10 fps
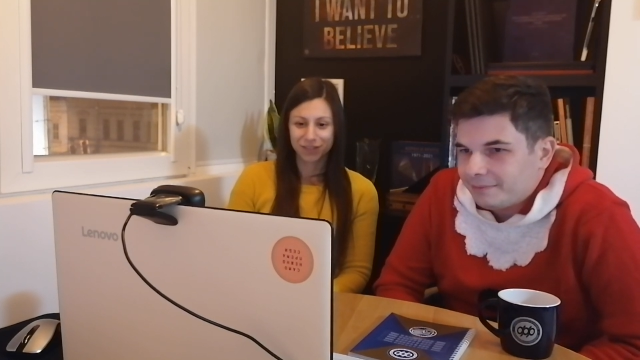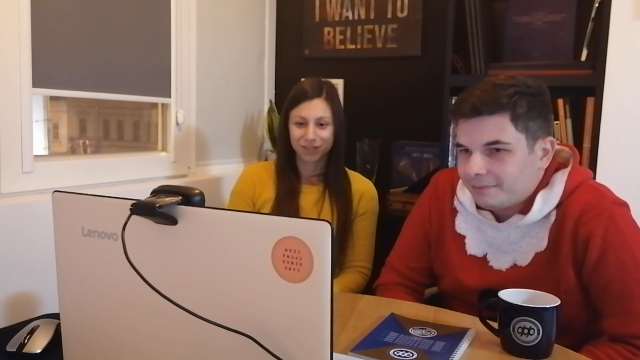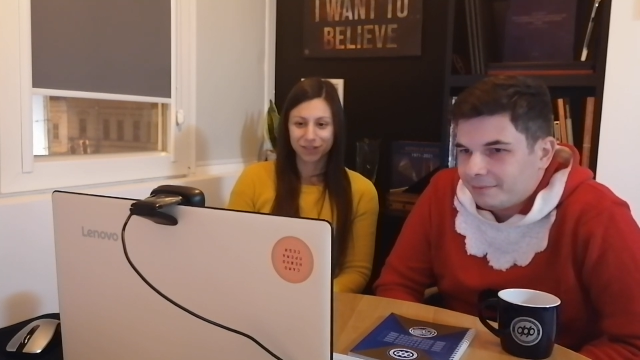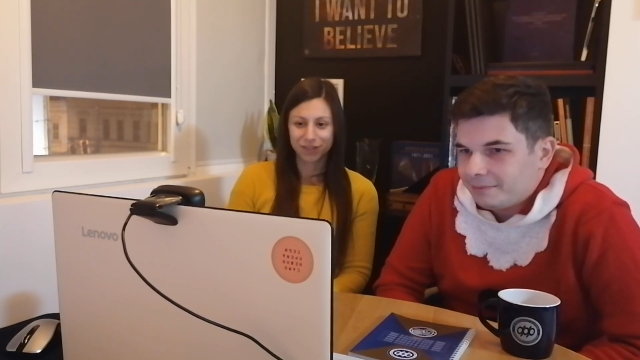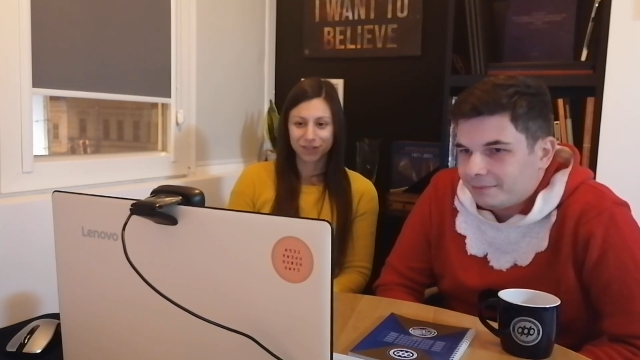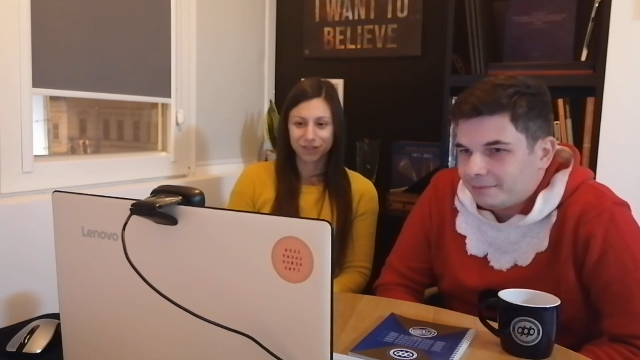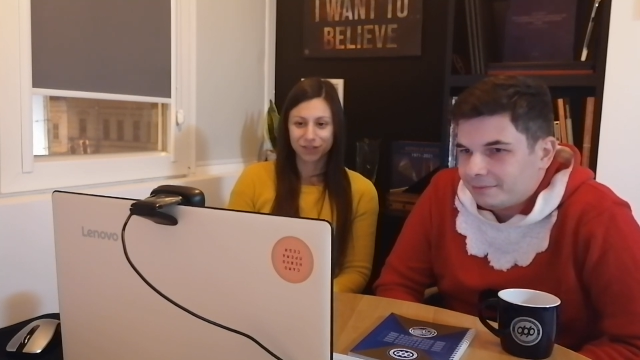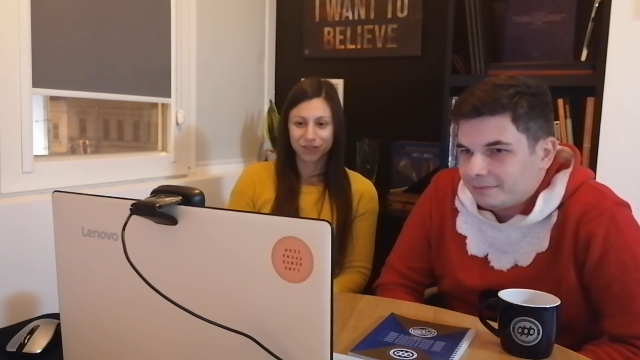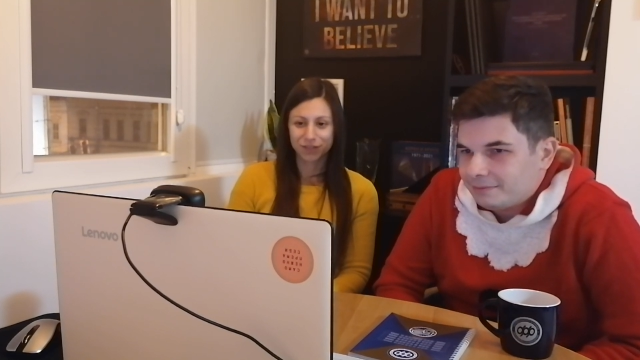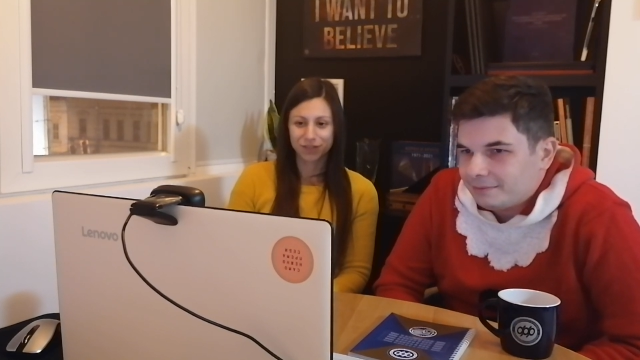
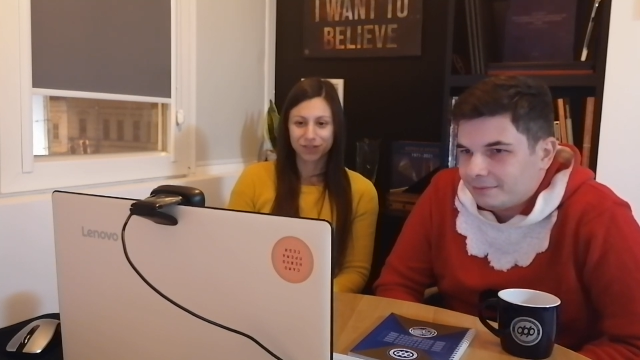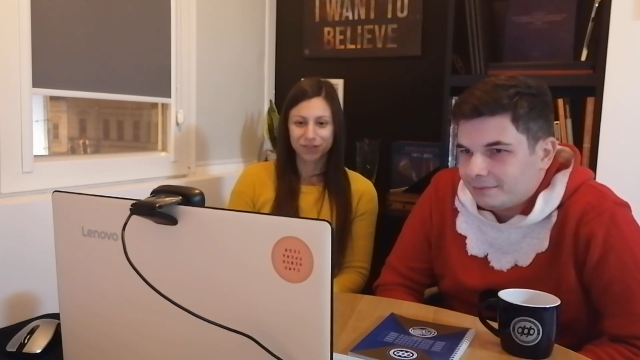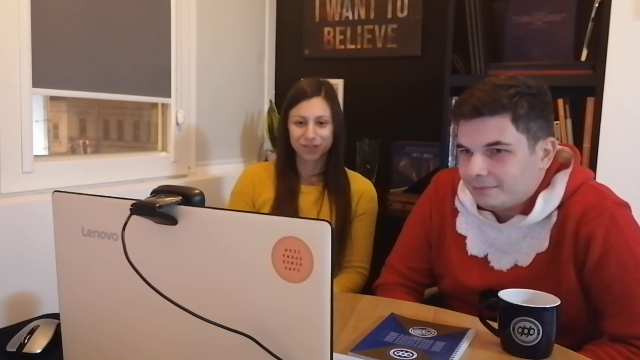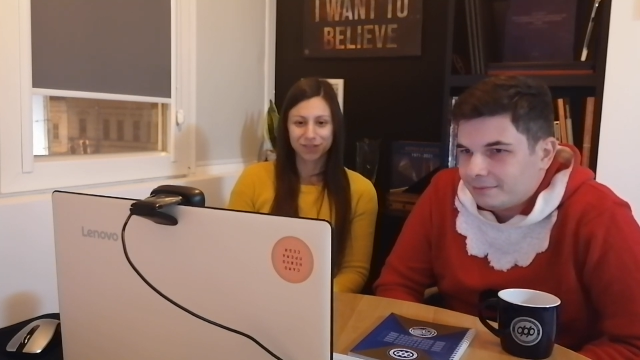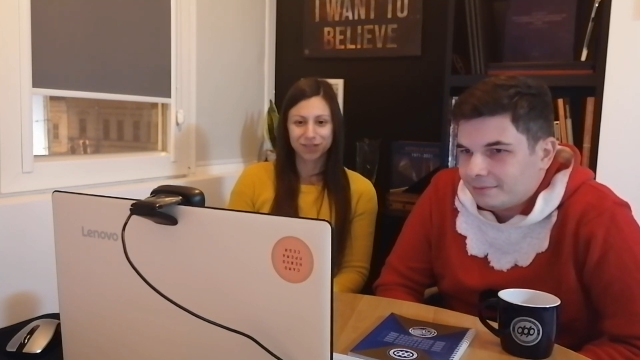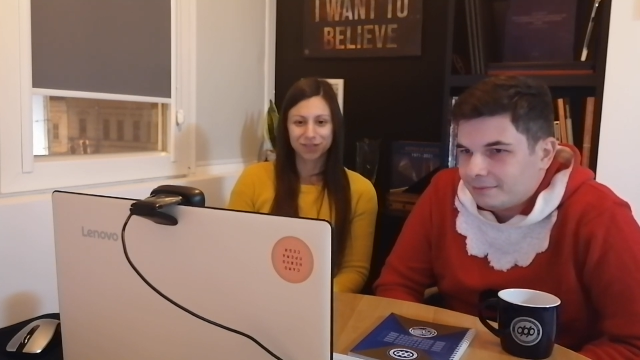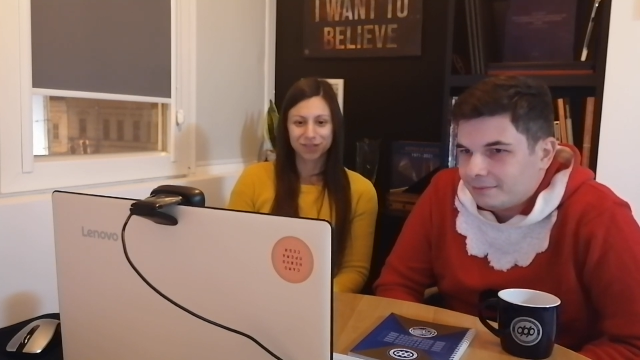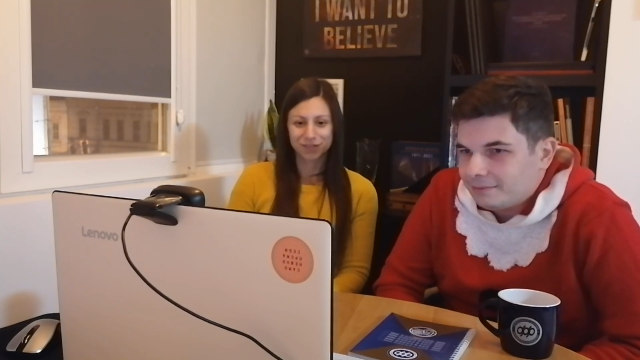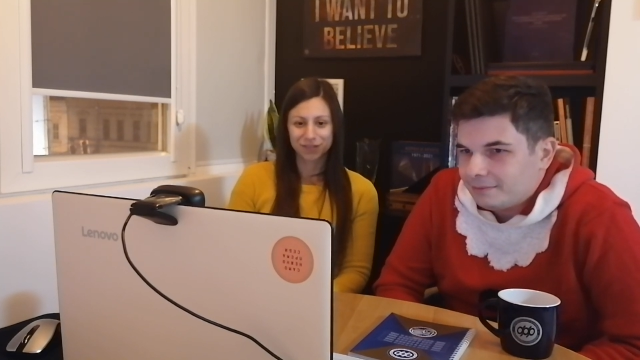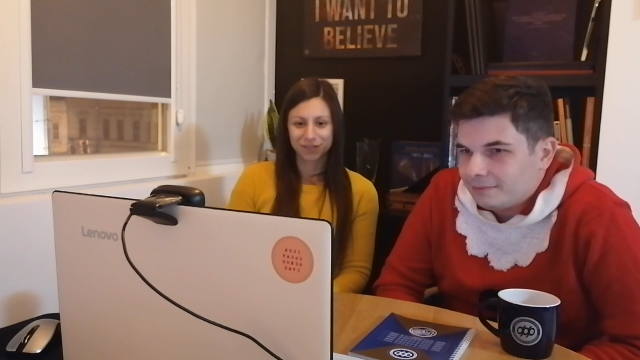
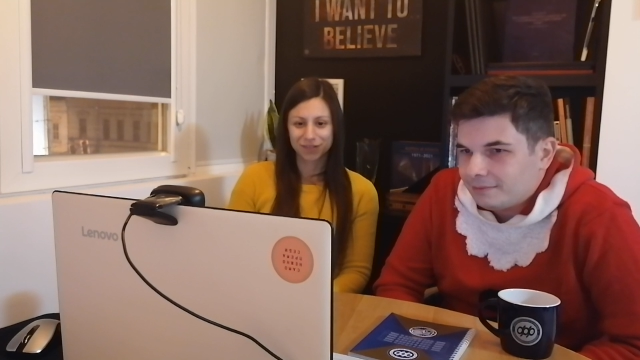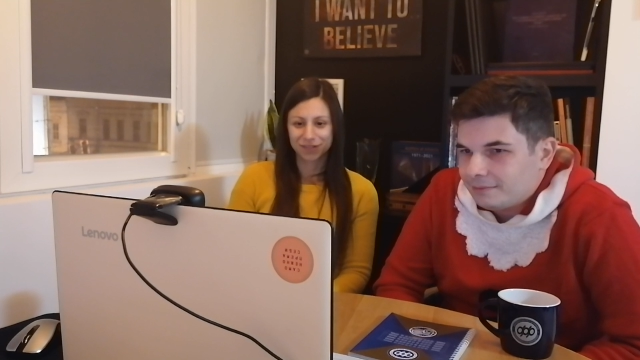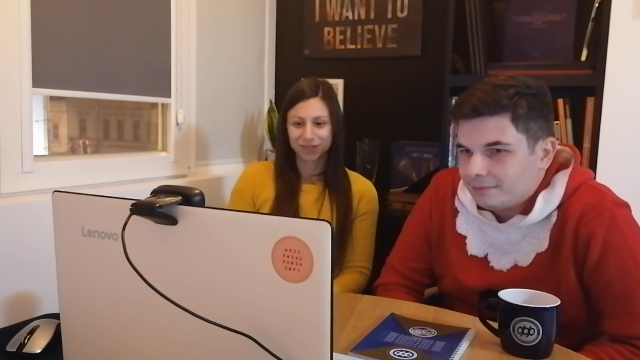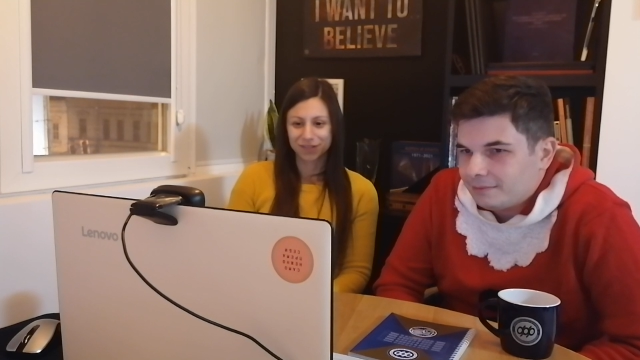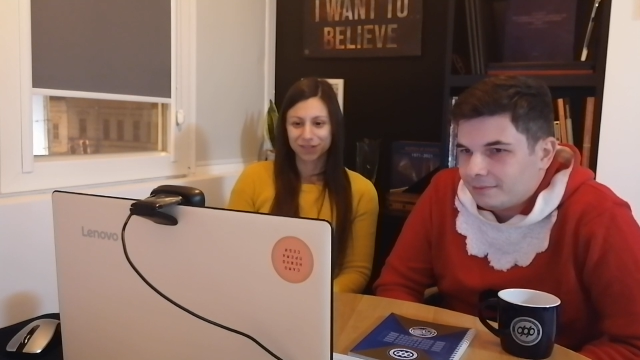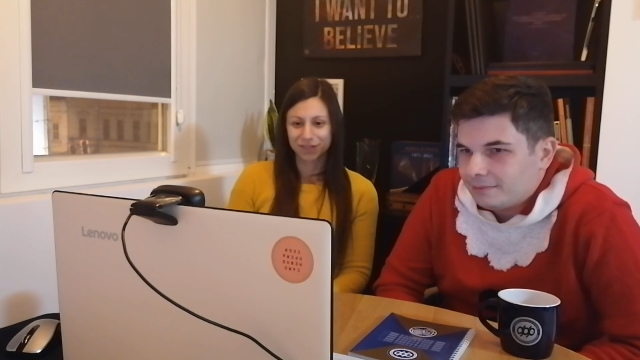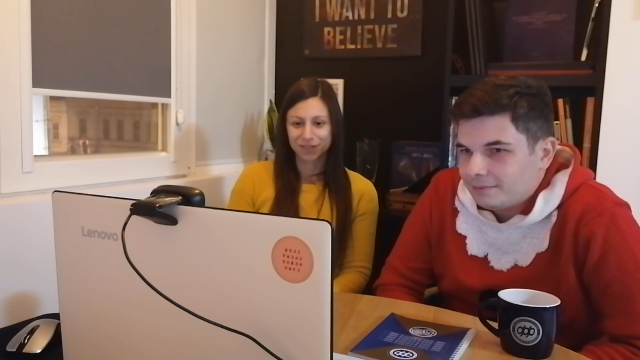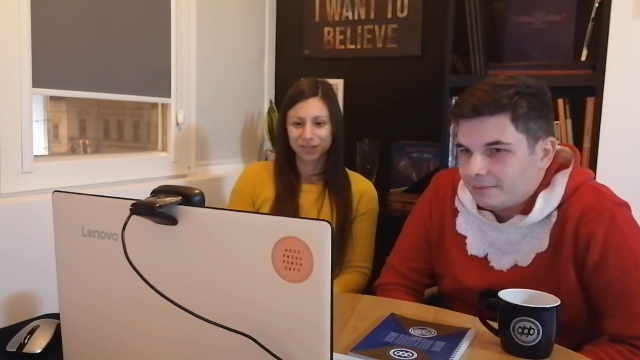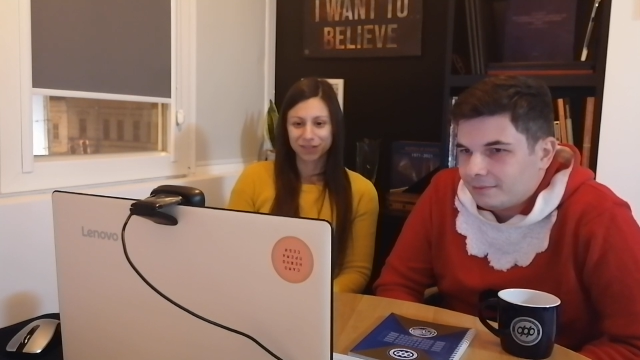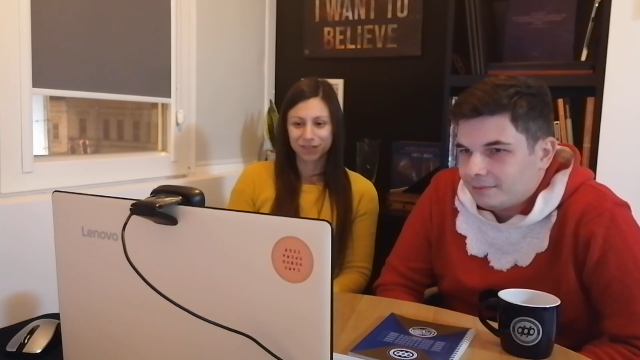
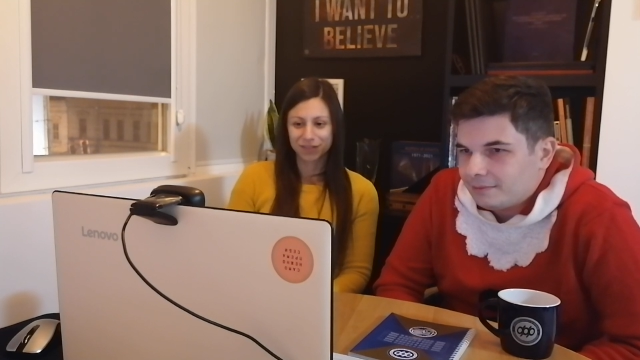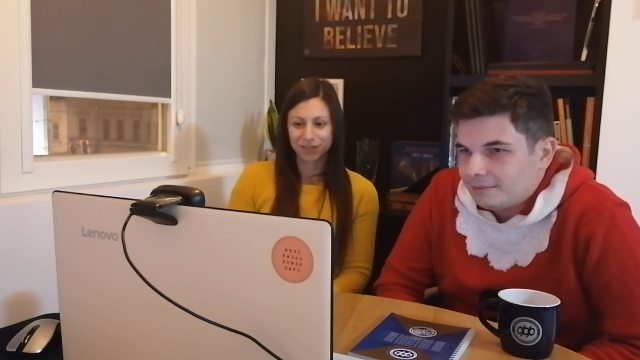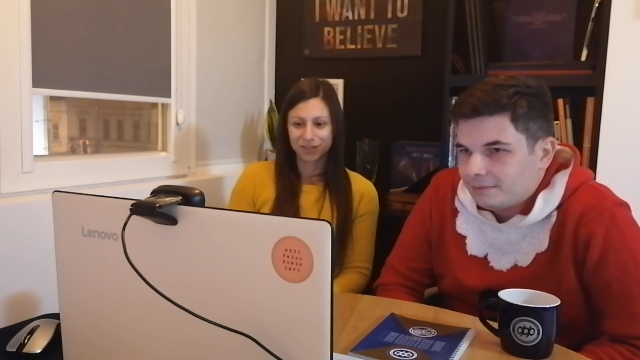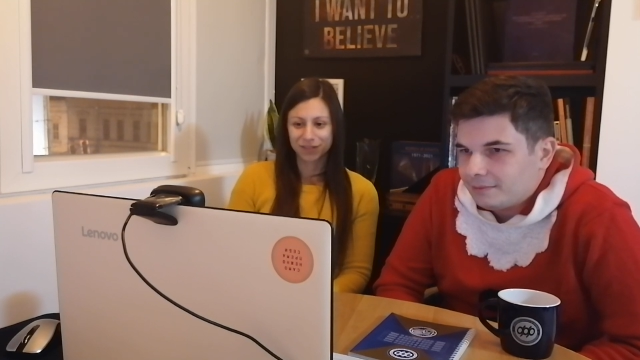[no speech]